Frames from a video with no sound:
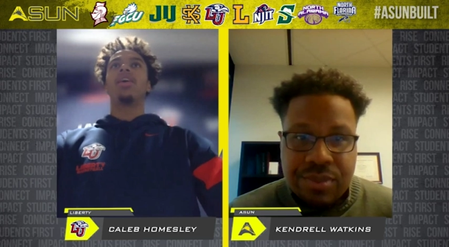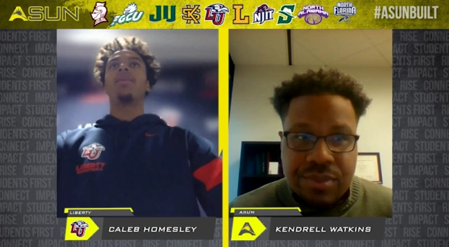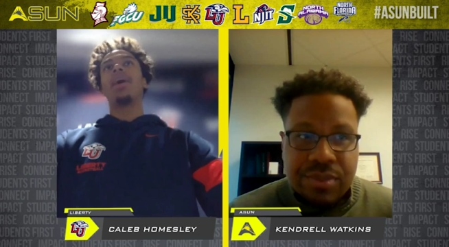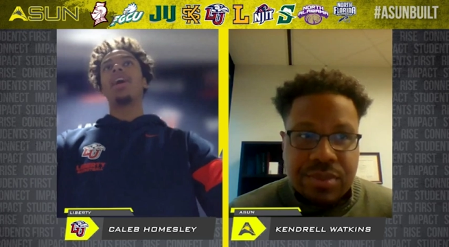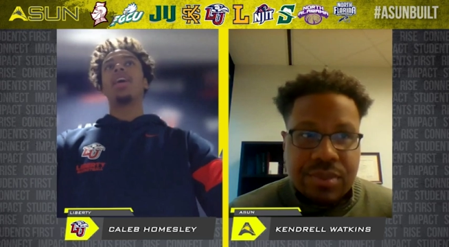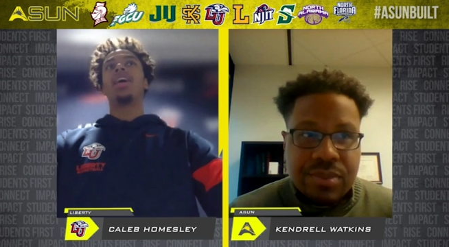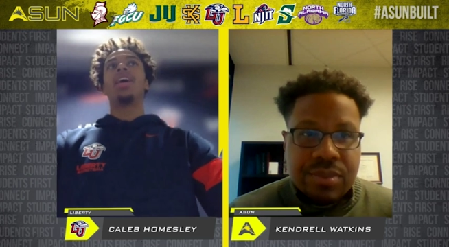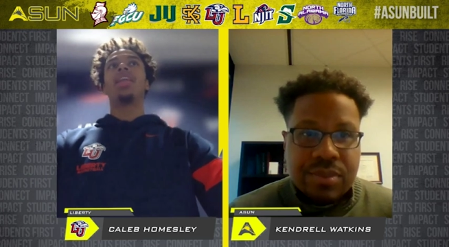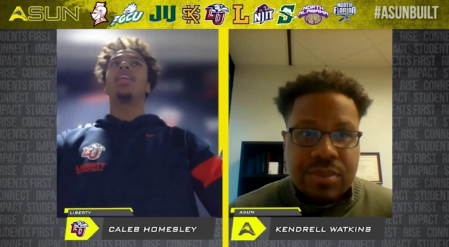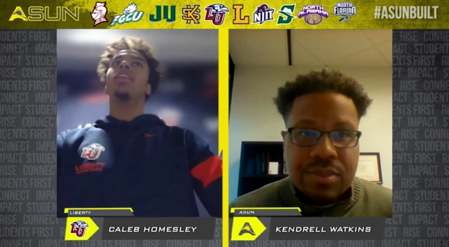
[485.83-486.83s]
Speaker 1: come back
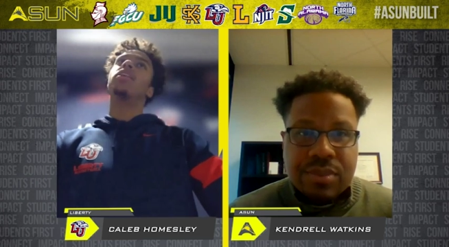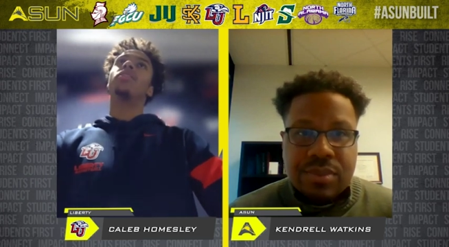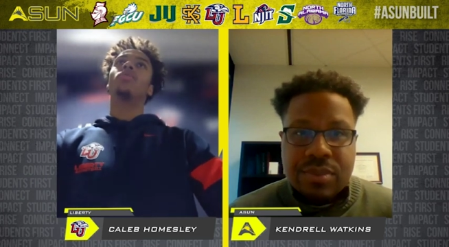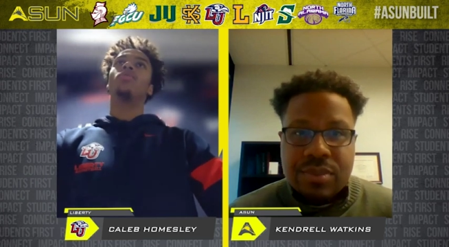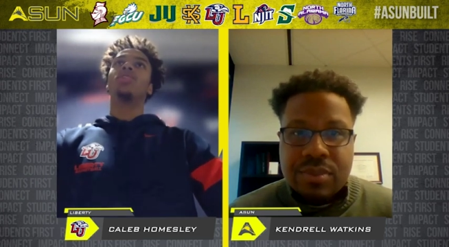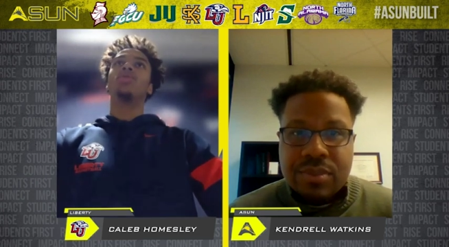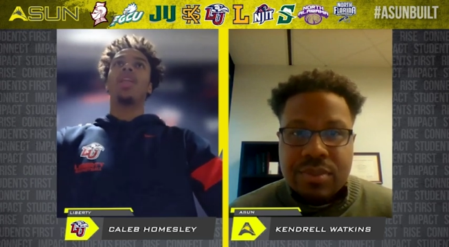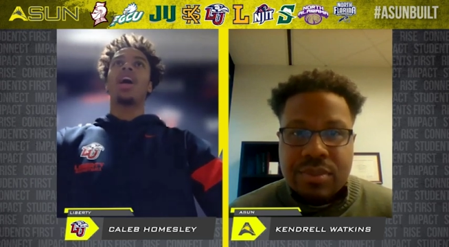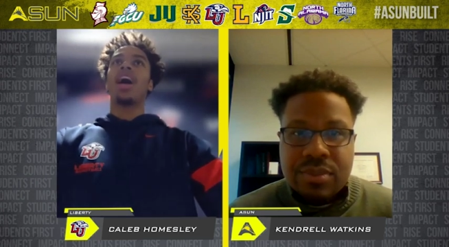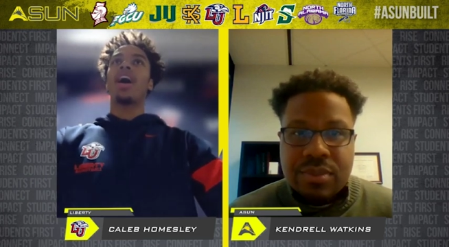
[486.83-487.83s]
in, and the
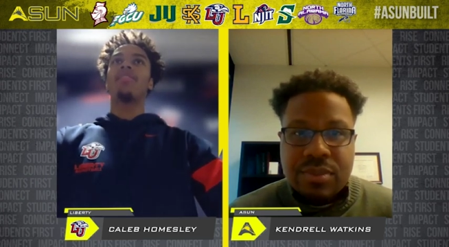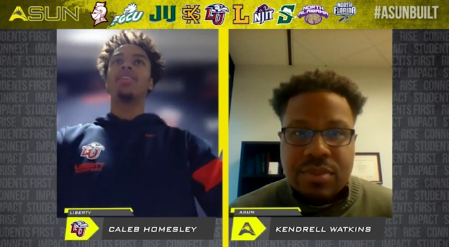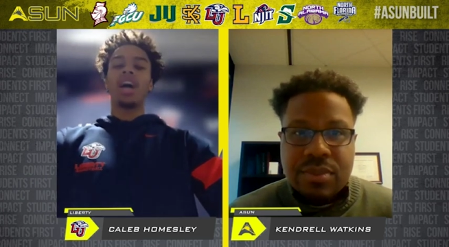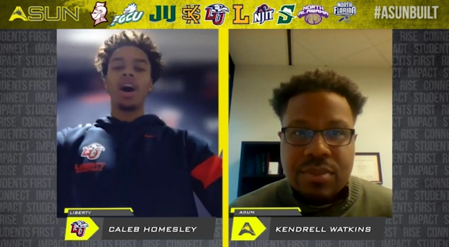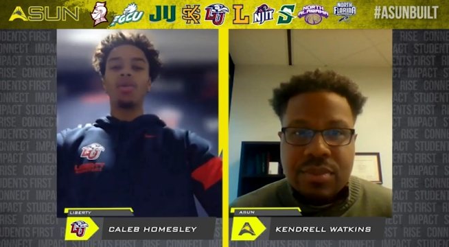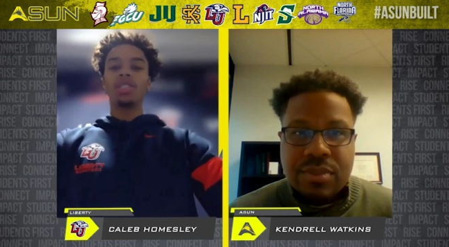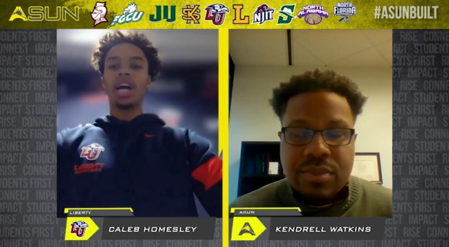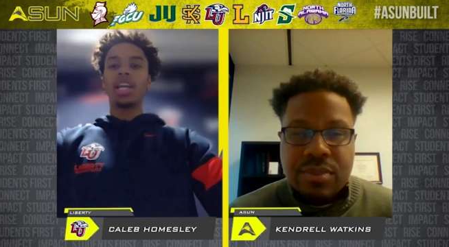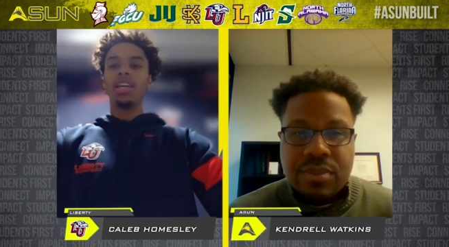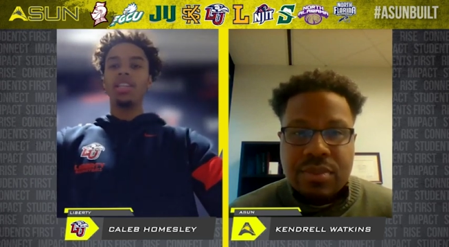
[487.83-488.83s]
ritual I have is I always
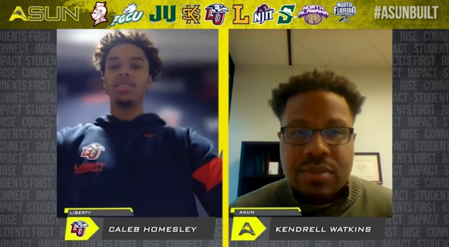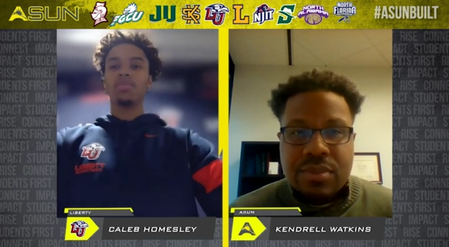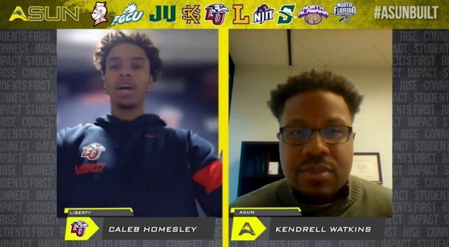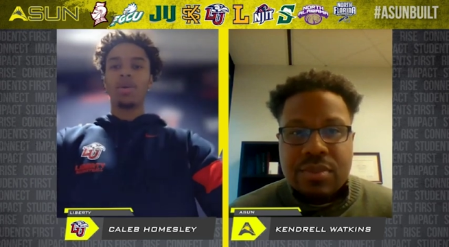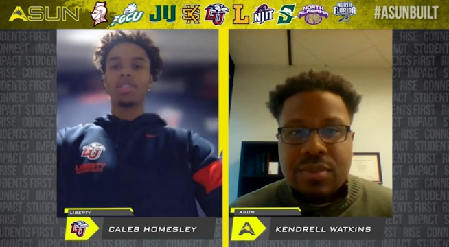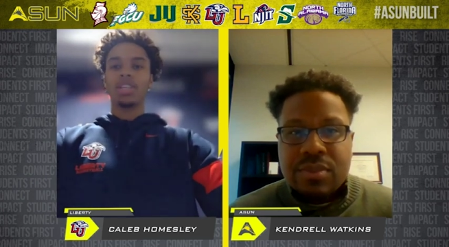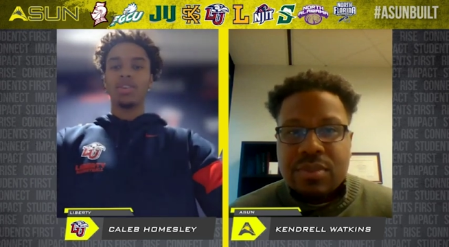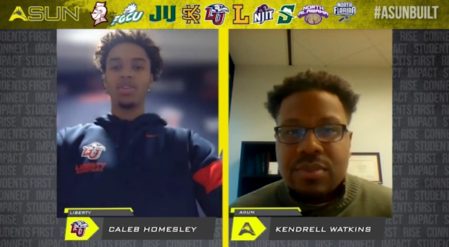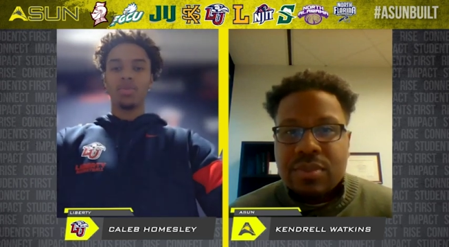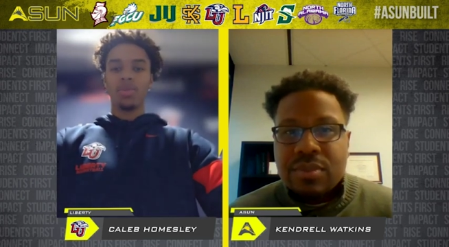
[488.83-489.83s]
got to eat some sour
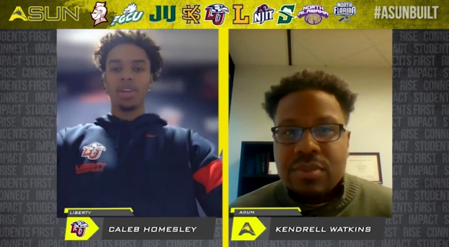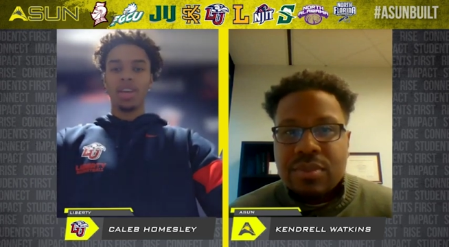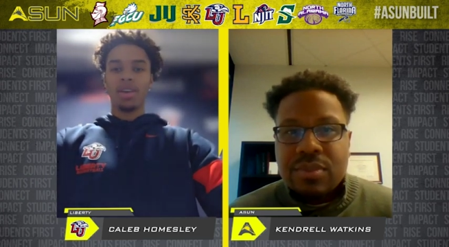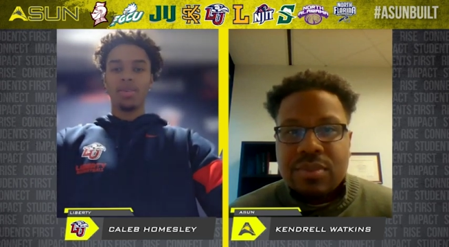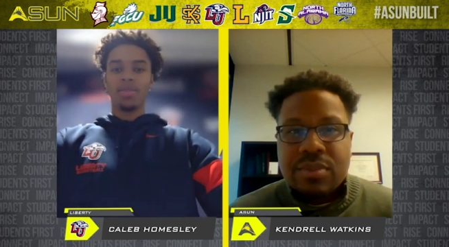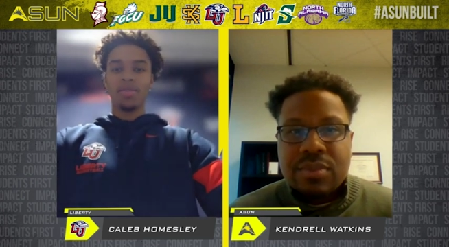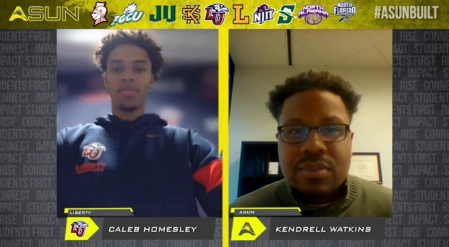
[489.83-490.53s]
Skittles before the game.